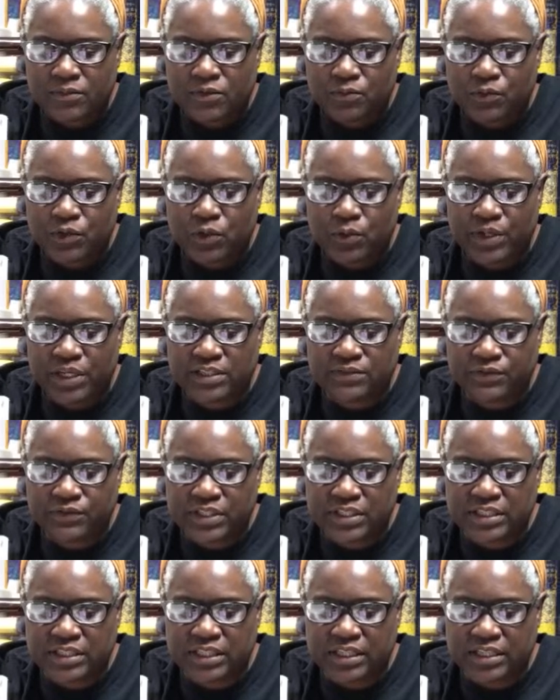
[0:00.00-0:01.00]
Request for
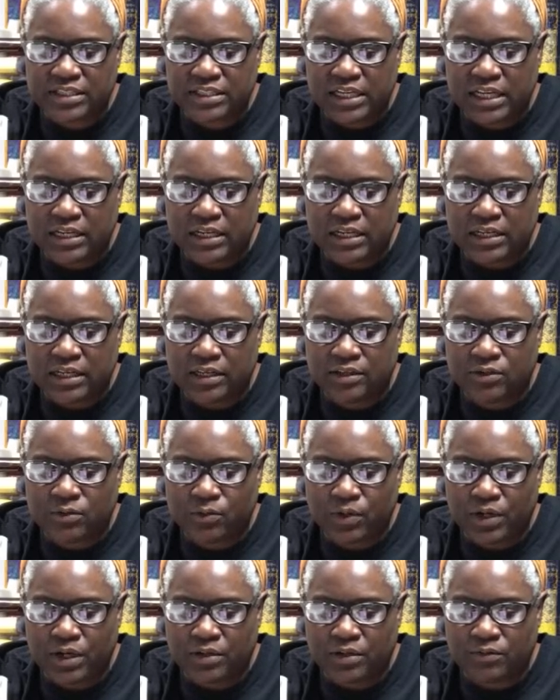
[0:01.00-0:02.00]
six and another
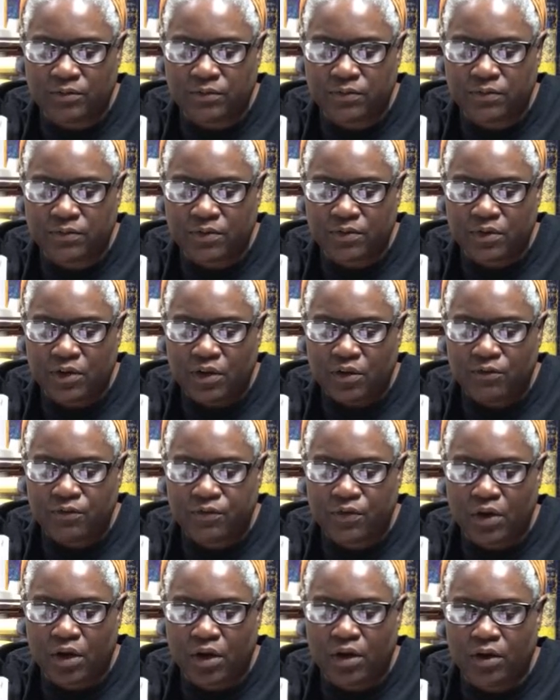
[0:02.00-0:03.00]
one
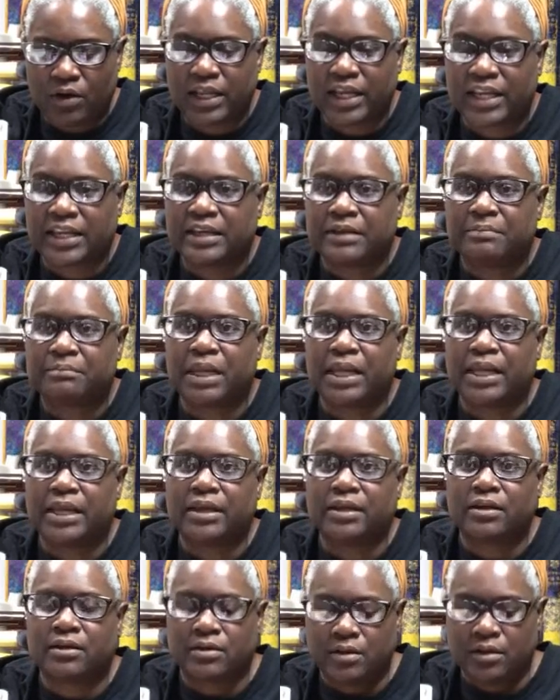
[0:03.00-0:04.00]
for all I can
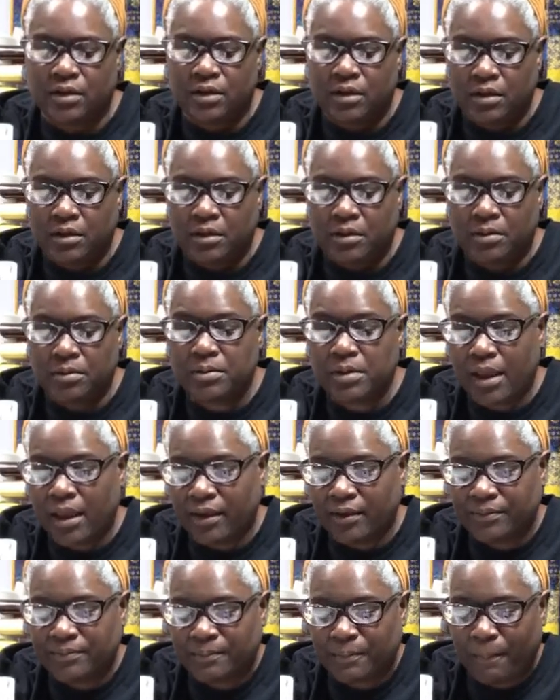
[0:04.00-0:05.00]
make. Okay.
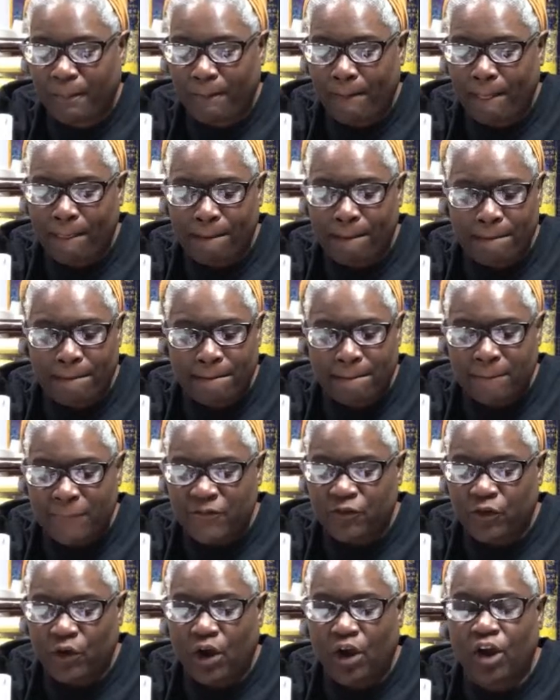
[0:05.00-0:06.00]

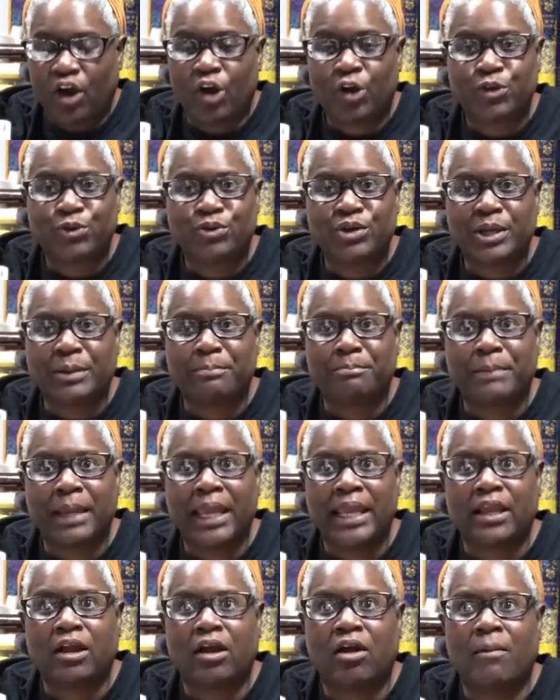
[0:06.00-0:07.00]
For all you can
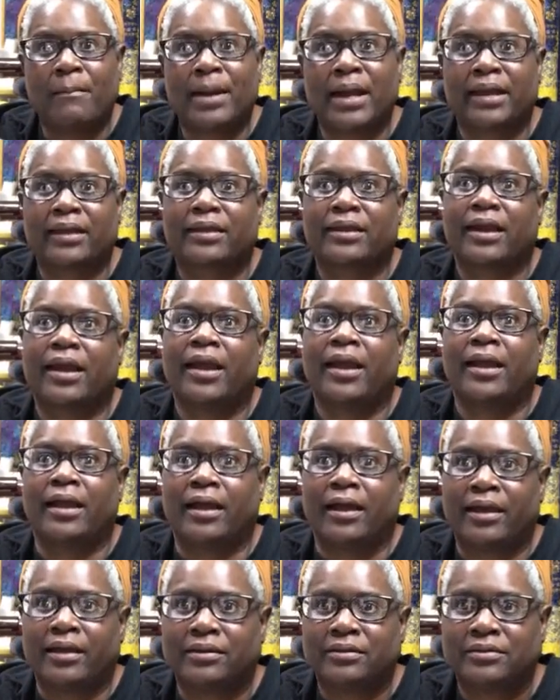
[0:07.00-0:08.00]
make. Oh my
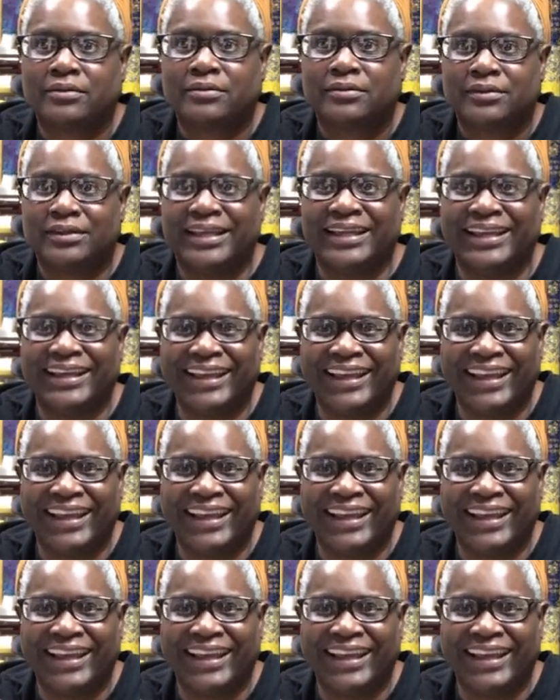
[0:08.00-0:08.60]
God.